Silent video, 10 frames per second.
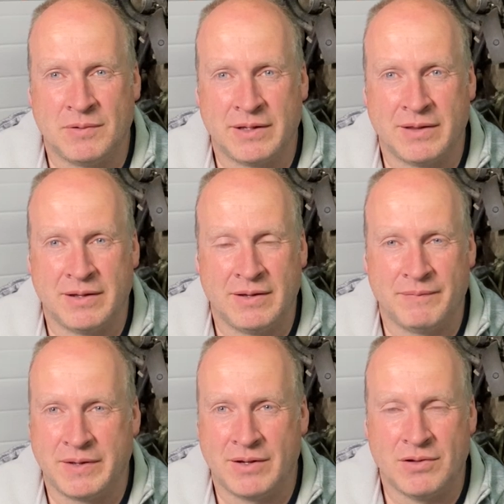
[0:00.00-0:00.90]
Like
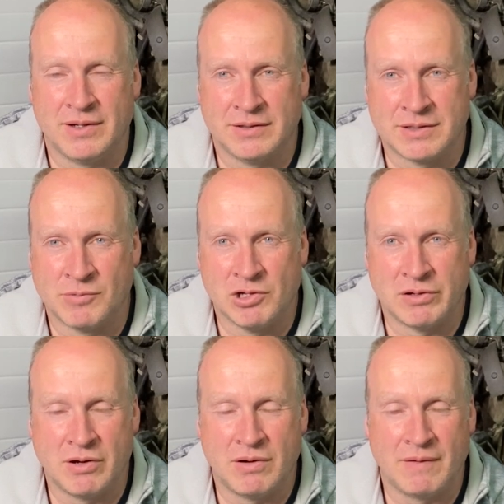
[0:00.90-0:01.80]
they all had
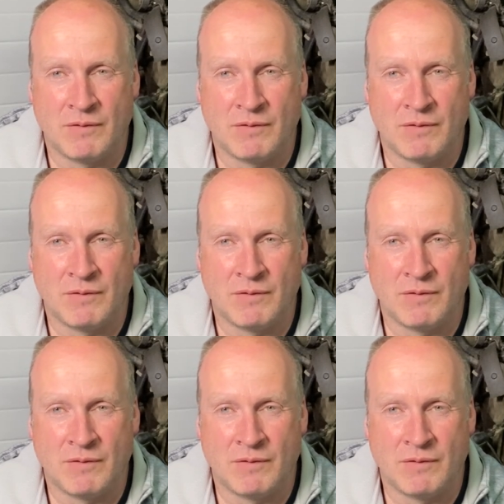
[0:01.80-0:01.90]
smaller